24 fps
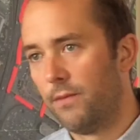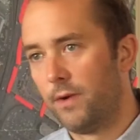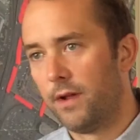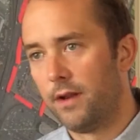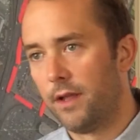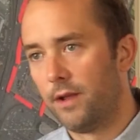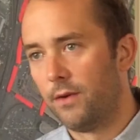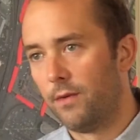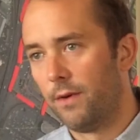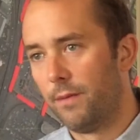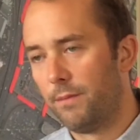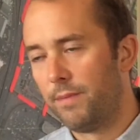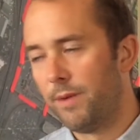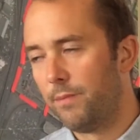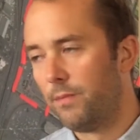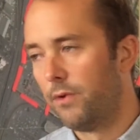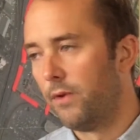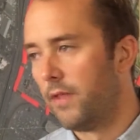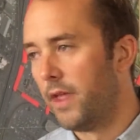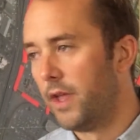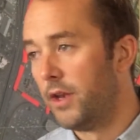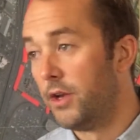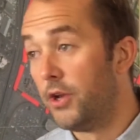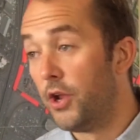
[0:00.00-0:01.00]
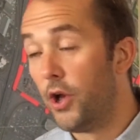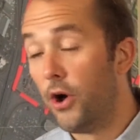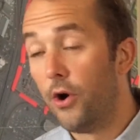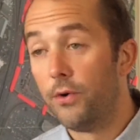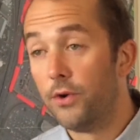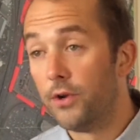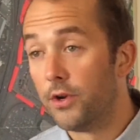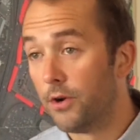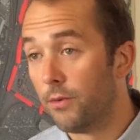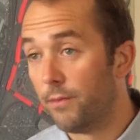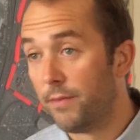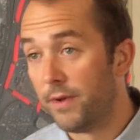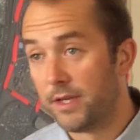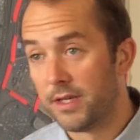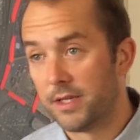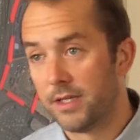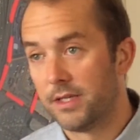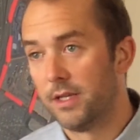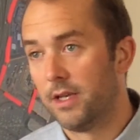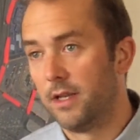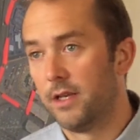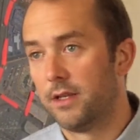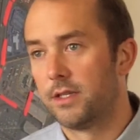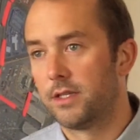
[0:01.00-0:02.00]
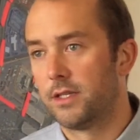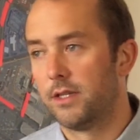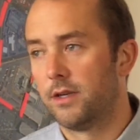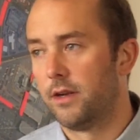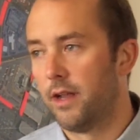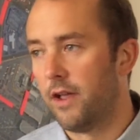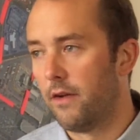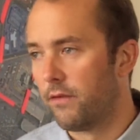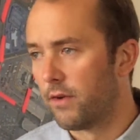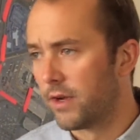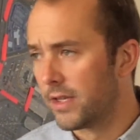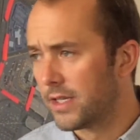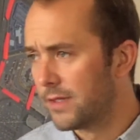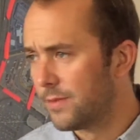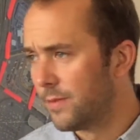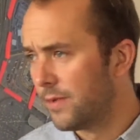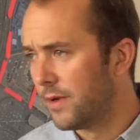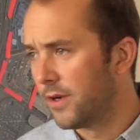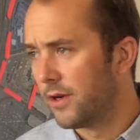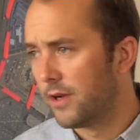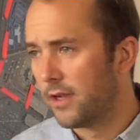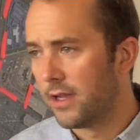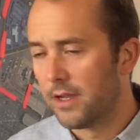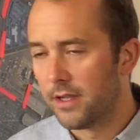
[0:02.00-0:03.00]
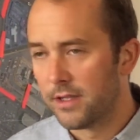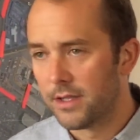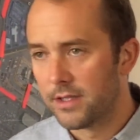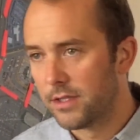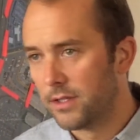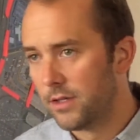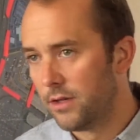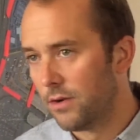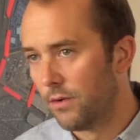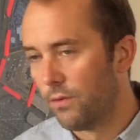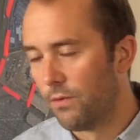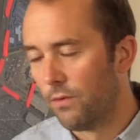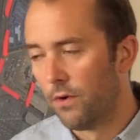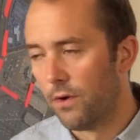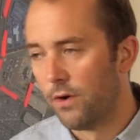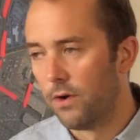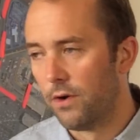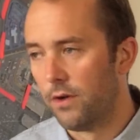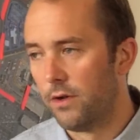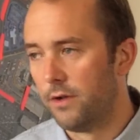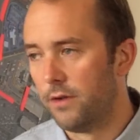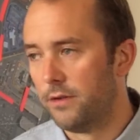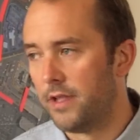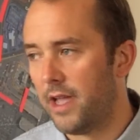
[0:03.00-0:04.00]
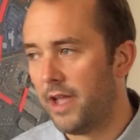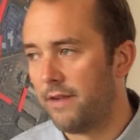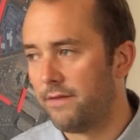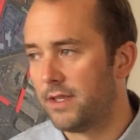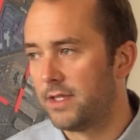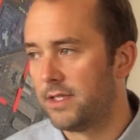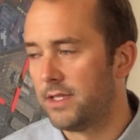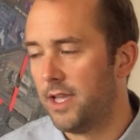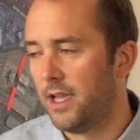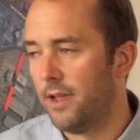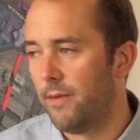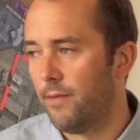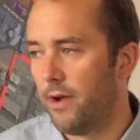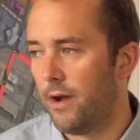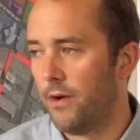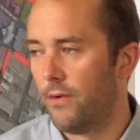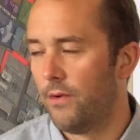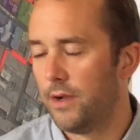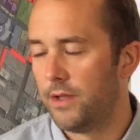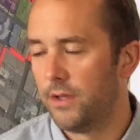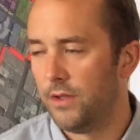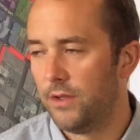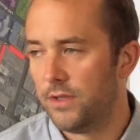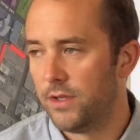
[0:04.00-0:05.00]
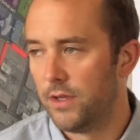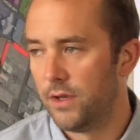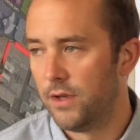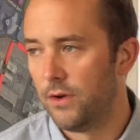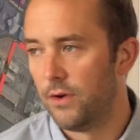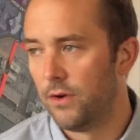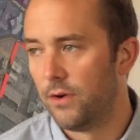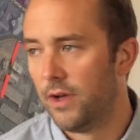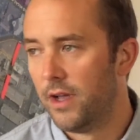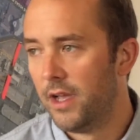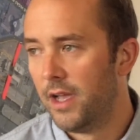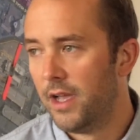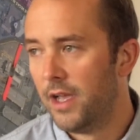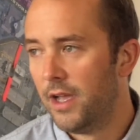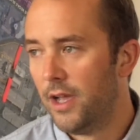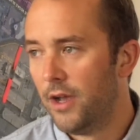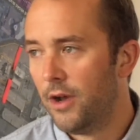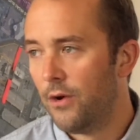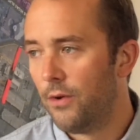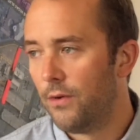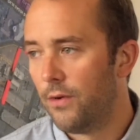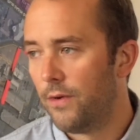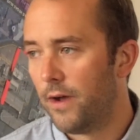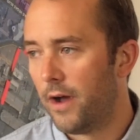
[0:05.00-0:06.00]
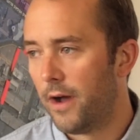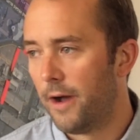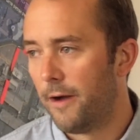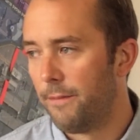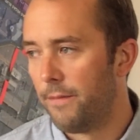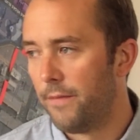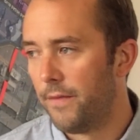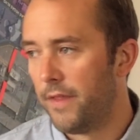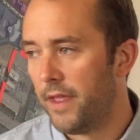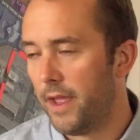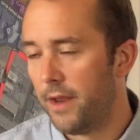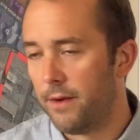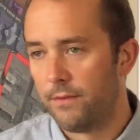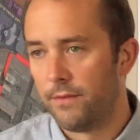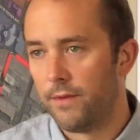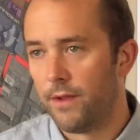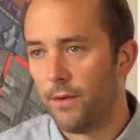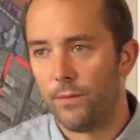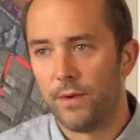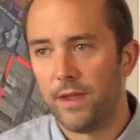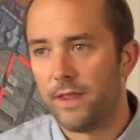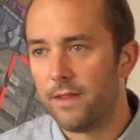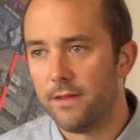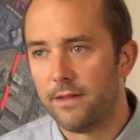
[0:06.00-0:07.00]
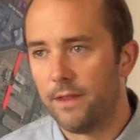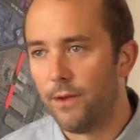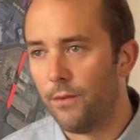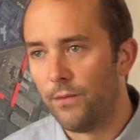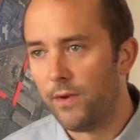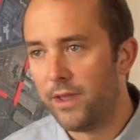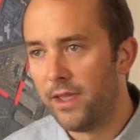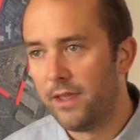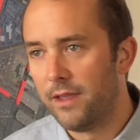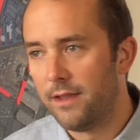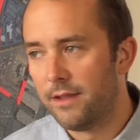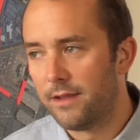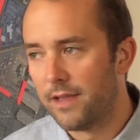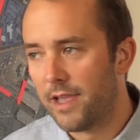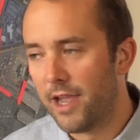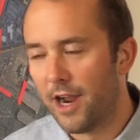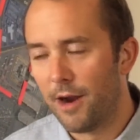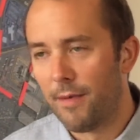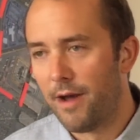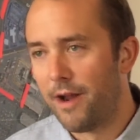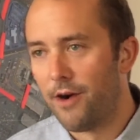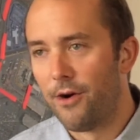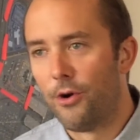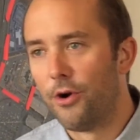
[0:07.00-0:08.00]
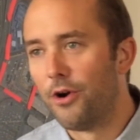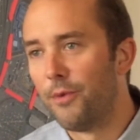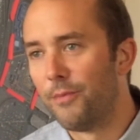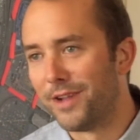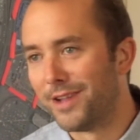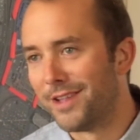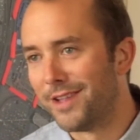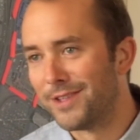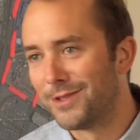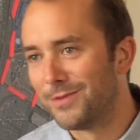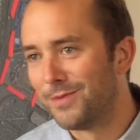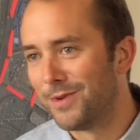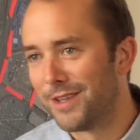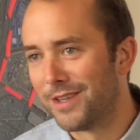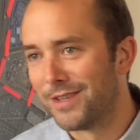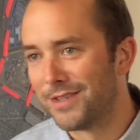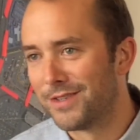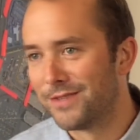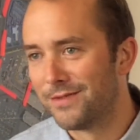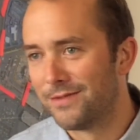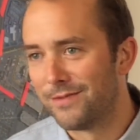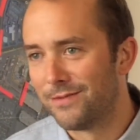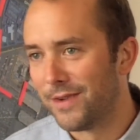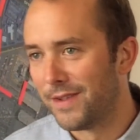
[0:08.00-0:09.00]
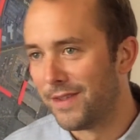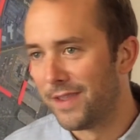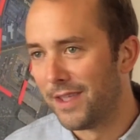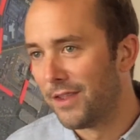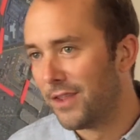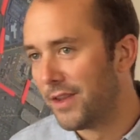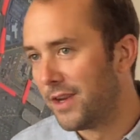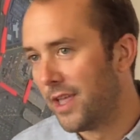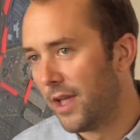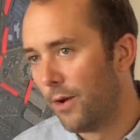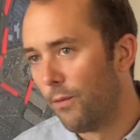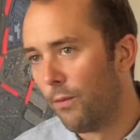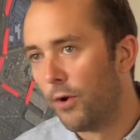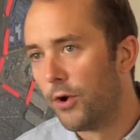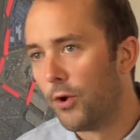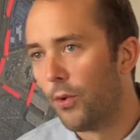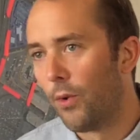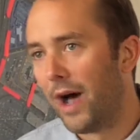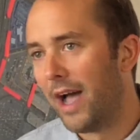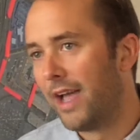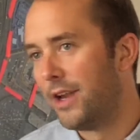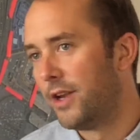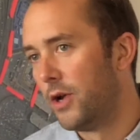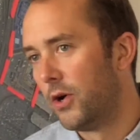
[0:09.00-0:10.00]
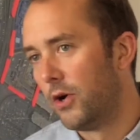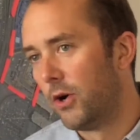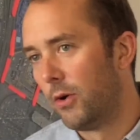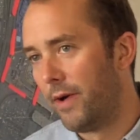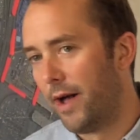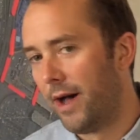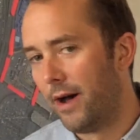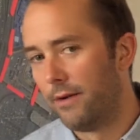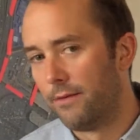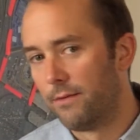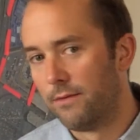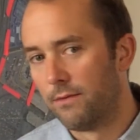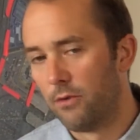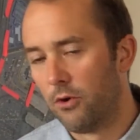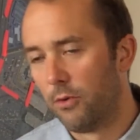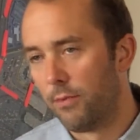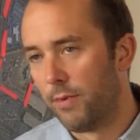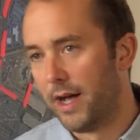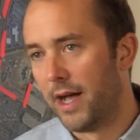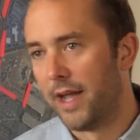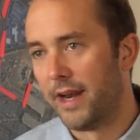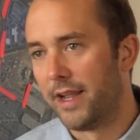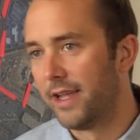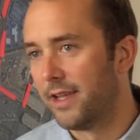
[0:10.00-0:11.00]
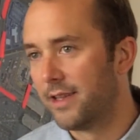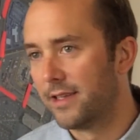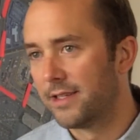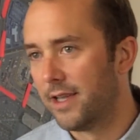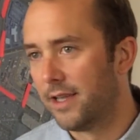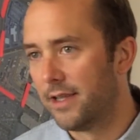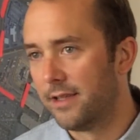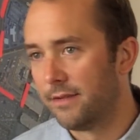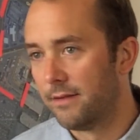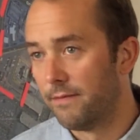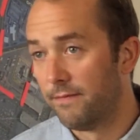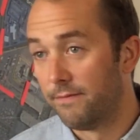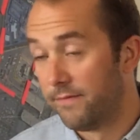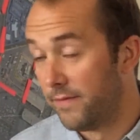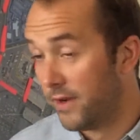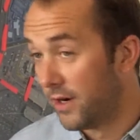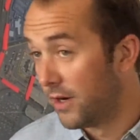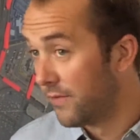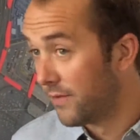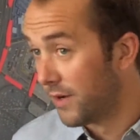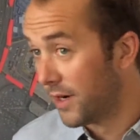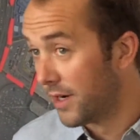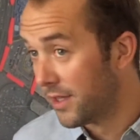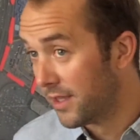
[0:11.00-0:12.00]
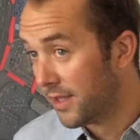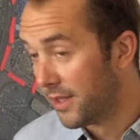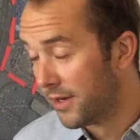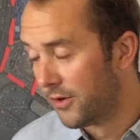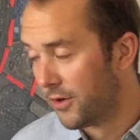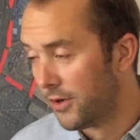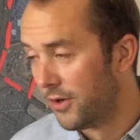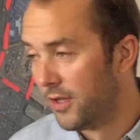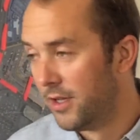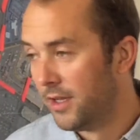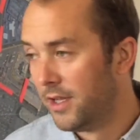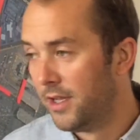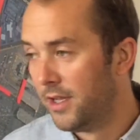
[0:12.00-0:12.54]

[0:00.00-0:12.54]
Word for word: what, you know, what people that know your business and have experience to your world have to say about what you do. Um, then, then we then we care about our own opinions because at the end of the day, what do I know about robotics? I very very little.